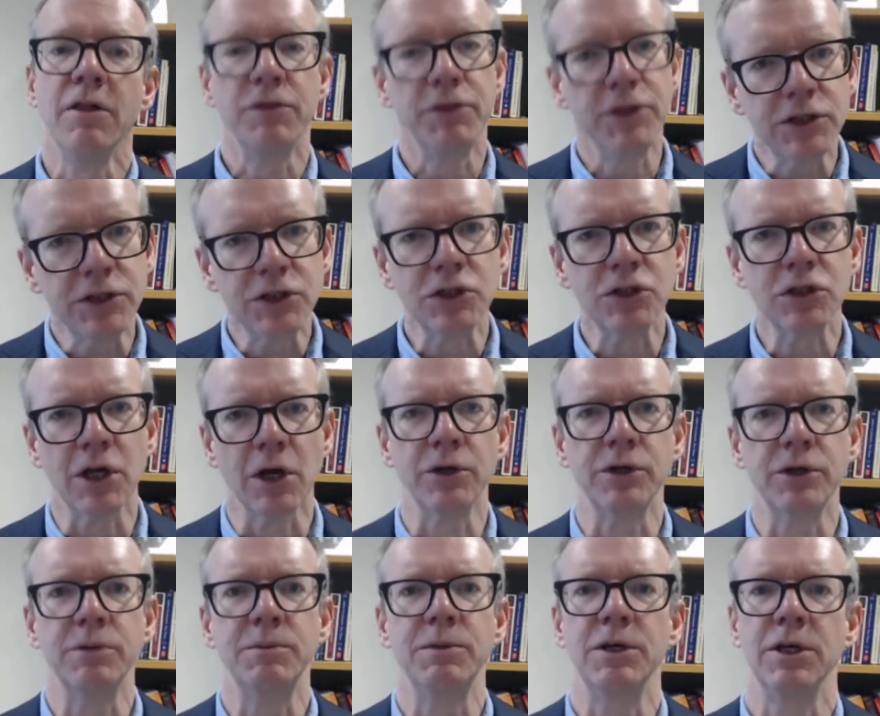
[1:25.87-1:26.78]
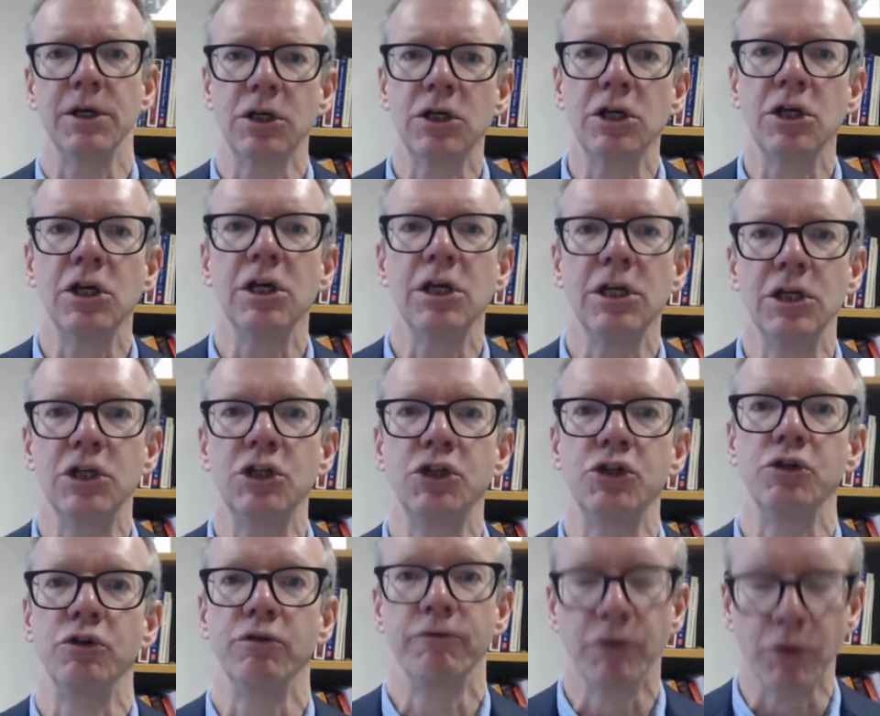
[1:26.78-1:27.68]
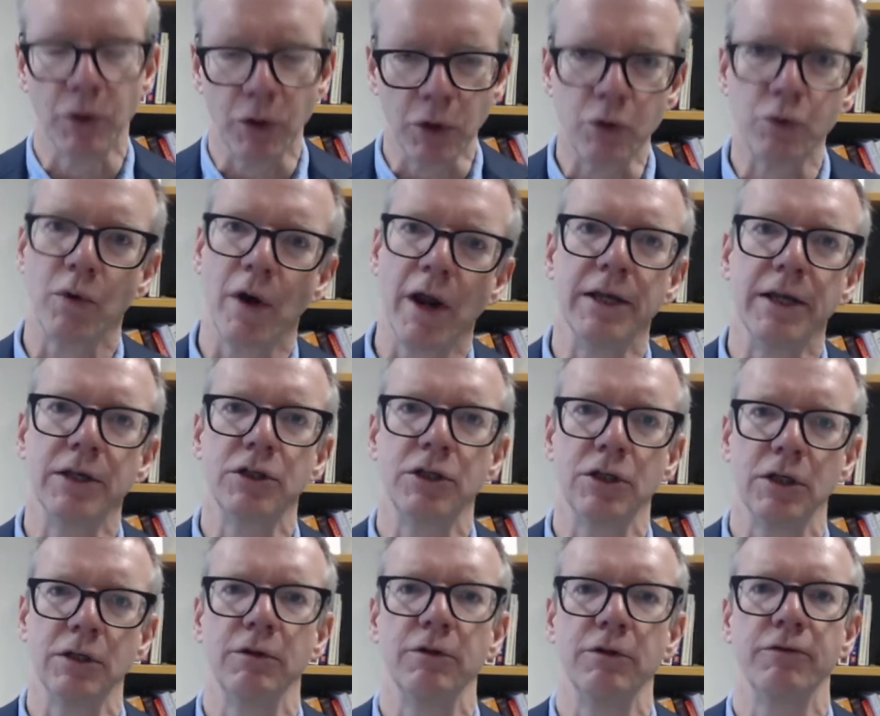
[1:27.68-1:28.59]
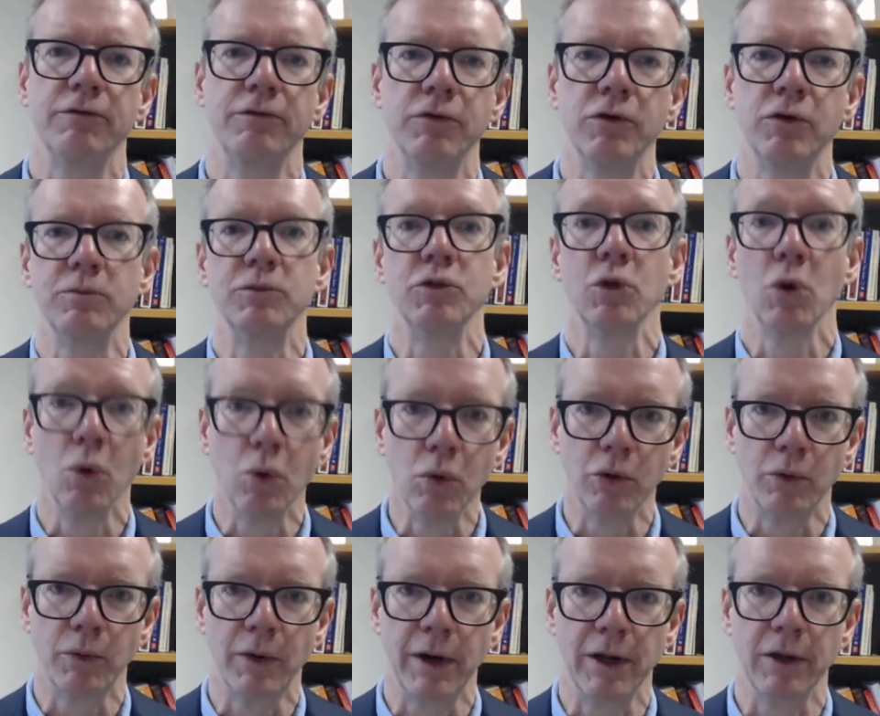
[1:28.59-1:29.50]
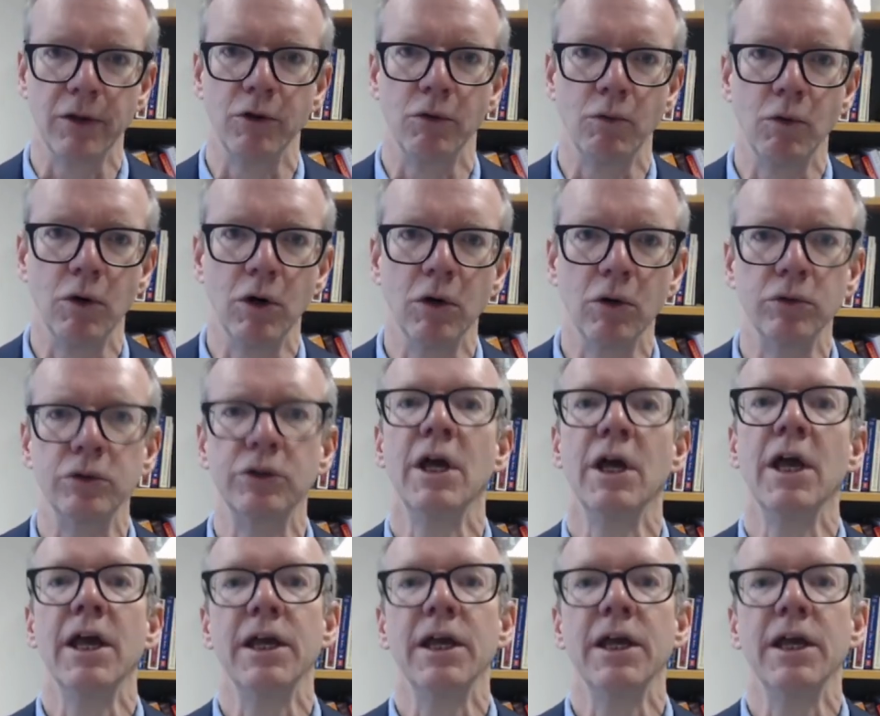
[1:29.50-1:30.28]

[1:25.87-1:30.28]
This is going to be a key issue for a great deal of firms all around the world,